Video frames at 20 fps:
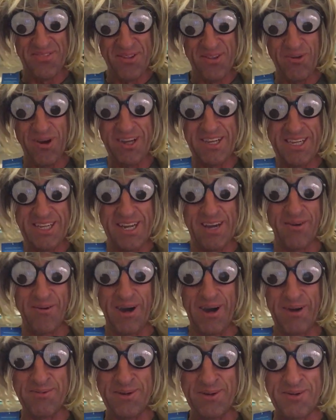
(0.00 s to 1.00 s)
well, you know,
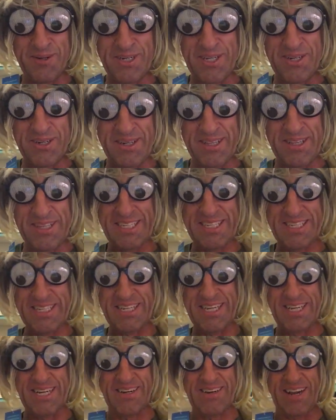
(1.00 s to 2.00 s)
while we were doing this
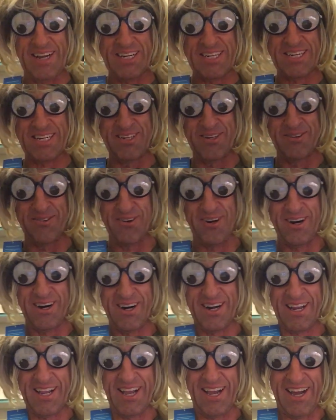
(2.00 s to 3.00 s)
congressional
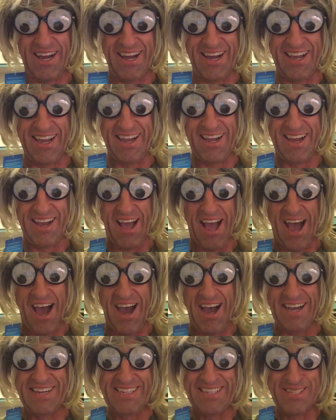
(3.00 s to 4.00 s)
work,
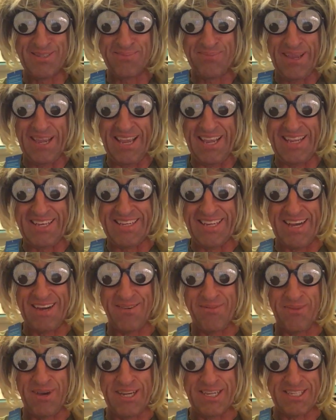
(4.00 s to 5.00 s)
I just paid
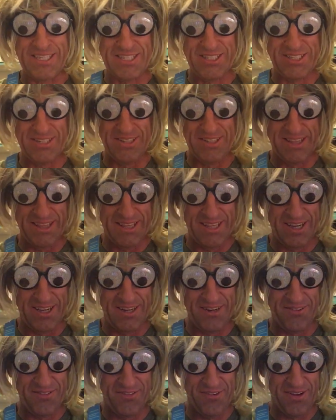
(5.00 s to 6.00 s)
down my student
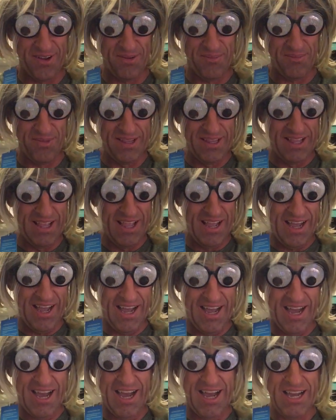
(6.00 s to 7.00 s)
loan from
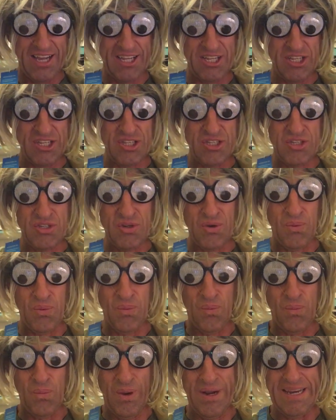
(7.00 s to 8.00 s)

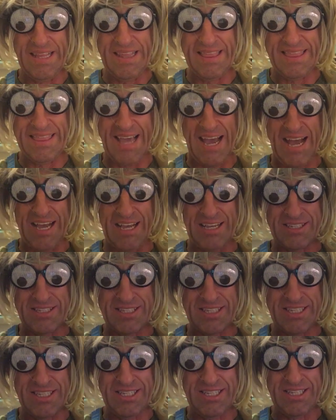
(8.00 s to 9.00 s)

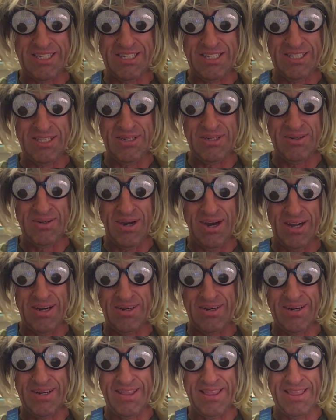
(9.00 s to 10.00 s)

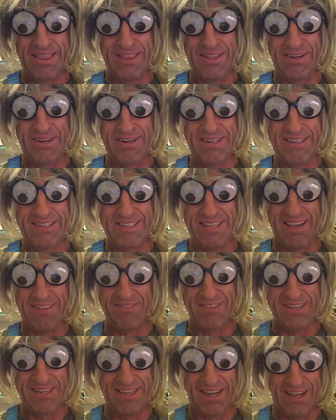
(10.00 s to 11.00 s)

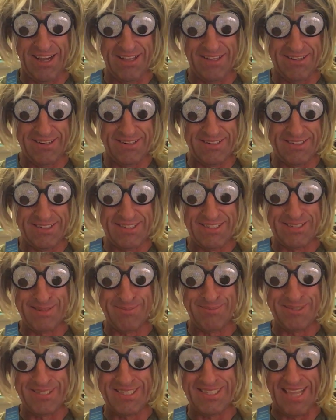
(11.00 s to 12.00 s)
$20,237 and
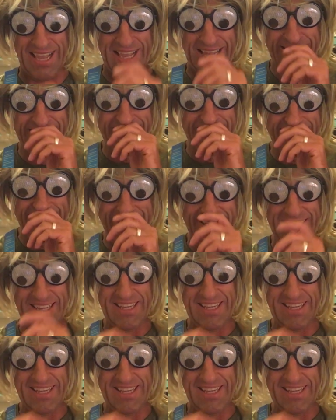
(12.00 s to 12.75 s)
some cents